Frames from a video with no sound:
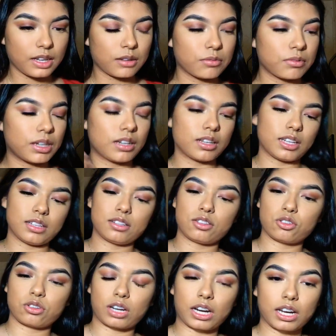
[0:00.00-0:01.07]
And while that's
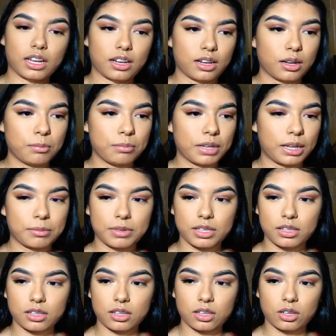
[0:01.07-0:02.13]
drying up, I'm
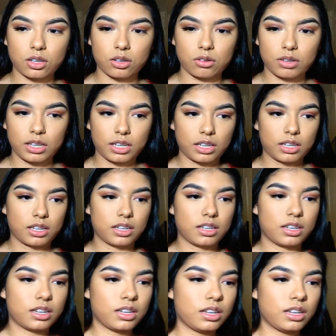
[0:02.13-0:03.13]
just gonna go ahead